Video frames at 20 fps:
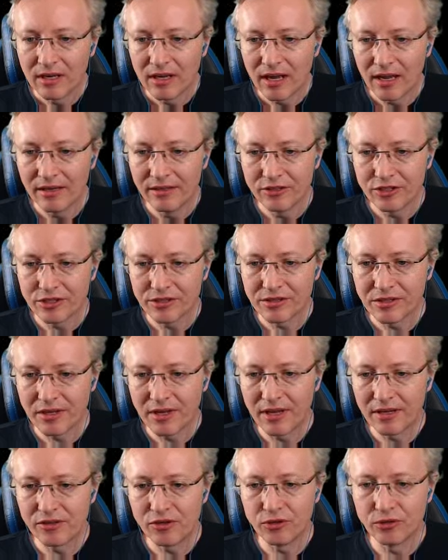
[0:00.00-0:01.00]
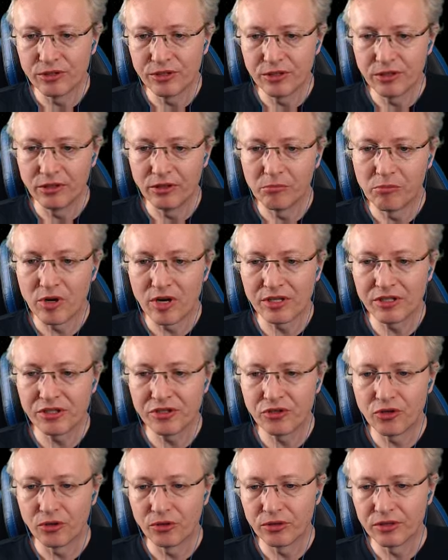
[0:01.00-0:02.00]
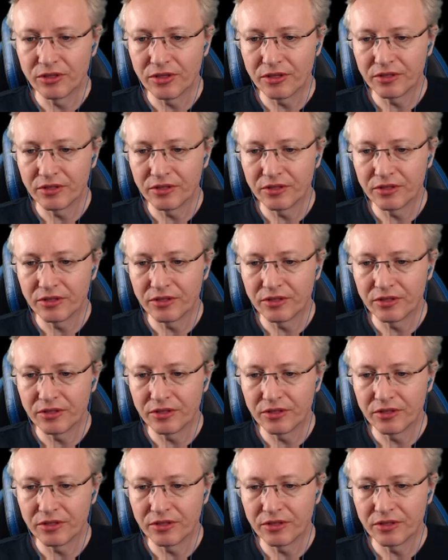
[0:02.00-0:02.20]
and just get used to the brush strokes.